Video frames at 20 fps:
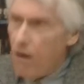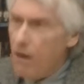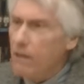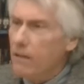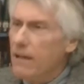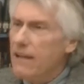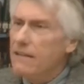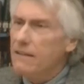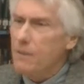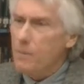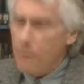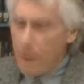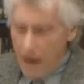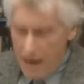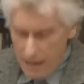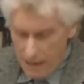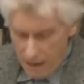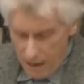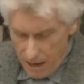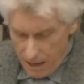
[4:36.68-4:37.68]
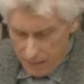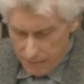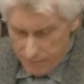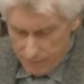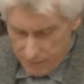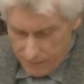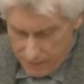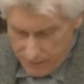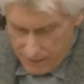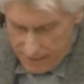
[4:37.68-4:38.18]
Unlike the
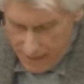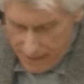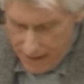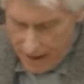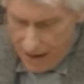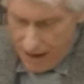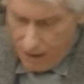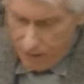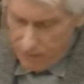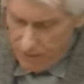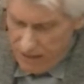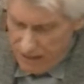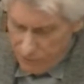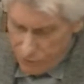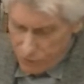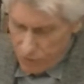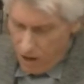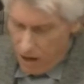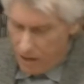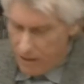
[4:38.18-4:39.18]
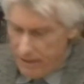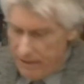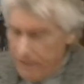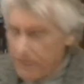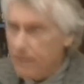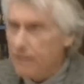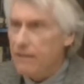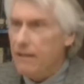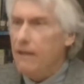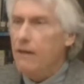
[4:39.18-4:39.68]
bygone canal and trolley,
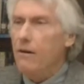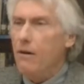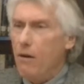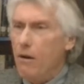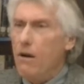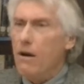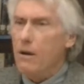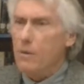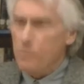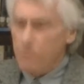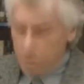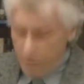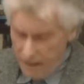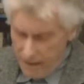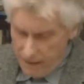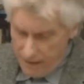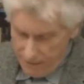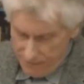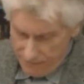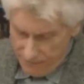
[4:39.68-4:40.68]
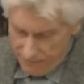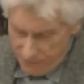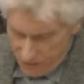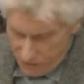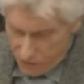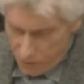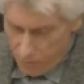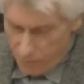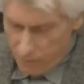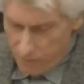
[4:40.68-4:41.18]
there are plenty of
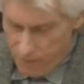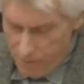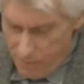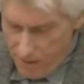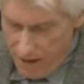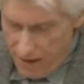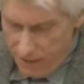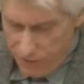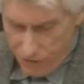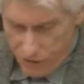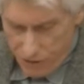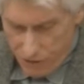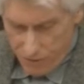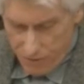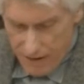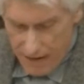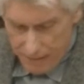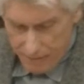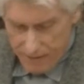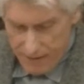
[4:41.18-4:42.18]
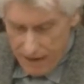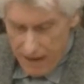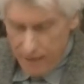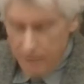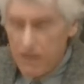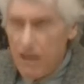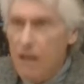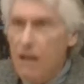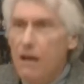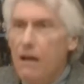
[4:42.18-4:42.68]
visible reminders throughout
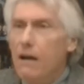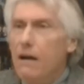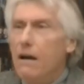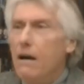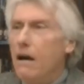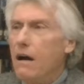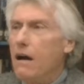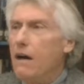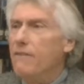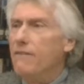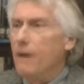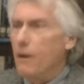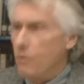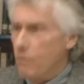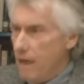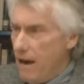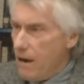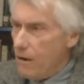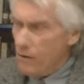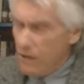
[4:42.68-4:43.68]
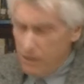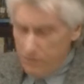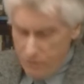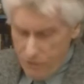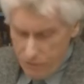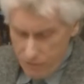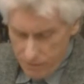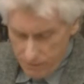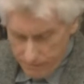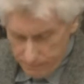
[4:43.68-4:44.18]
town of our
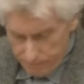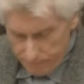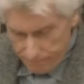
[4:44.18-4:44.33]
railroads.